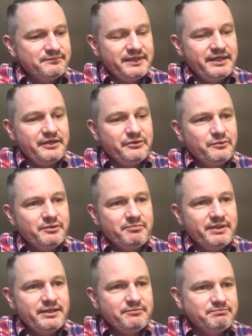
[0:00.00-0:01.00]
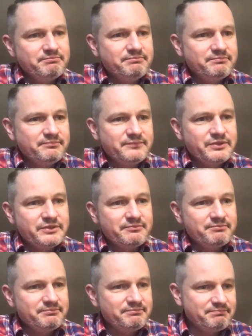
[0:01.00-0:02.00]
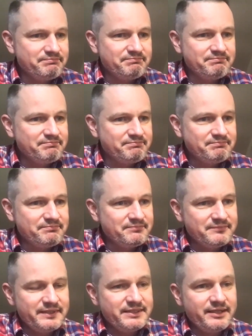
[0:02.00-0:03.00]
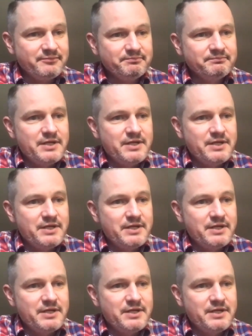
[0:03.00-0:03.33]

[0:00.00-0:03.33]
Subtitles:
the EU would be just insane.